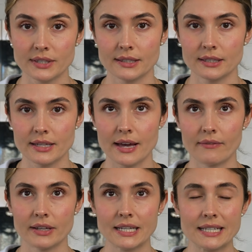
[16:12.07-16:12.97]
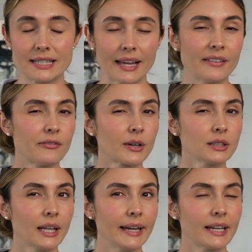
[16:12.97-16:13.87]
this into the oven. He said for
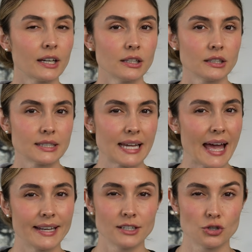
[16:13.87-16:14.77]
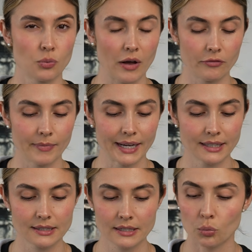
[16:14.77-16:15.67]
like 10, 12
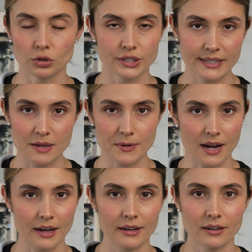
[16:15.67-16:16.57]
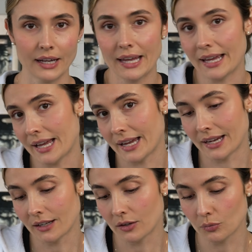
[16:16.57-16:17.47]
minutes. We'll just keep an eye on it
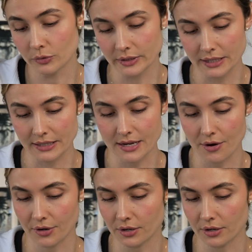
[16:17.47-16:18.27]
and we'll see how it